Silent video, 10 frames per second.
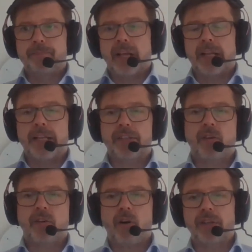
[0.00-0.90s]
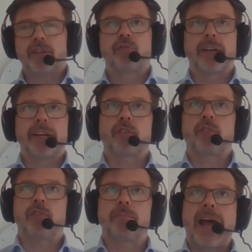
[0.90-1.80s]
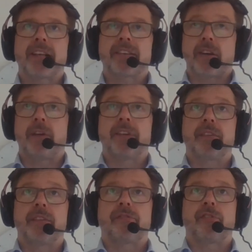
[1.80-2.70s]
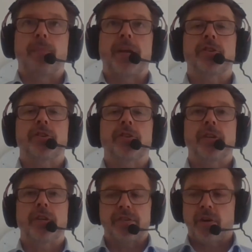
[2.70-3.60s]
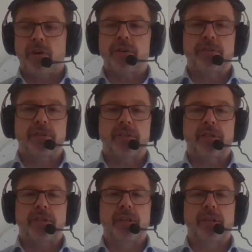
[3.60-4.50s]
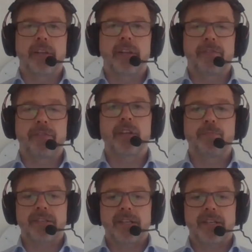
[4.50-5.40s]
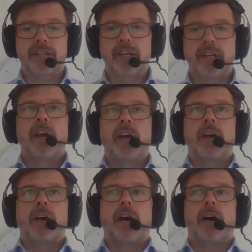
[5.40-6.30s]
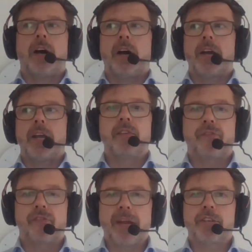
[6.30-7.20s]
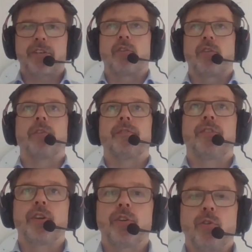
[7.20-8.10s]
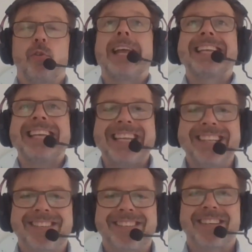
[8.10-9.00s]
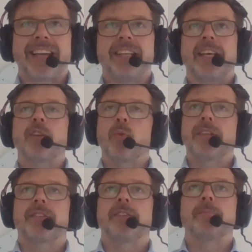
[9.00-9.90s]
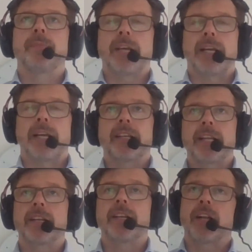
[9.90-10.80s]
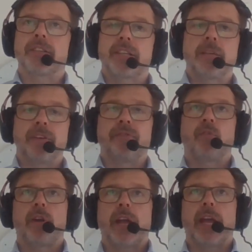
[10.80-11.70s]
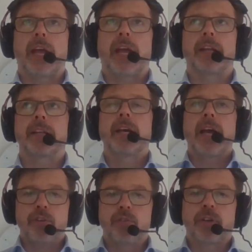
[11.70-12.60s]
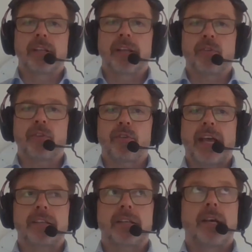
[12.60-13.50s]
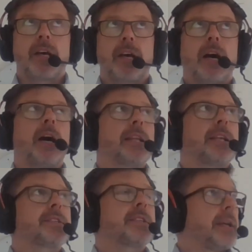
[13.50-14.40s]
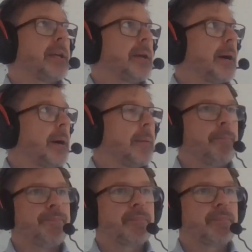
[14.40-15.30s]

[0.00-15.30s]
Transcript: let's call it critical mass of information and starts delivering to business uh, information or view and insight and wisdom that they did not see beforehand. And you can deliver that, uh, let's say, um,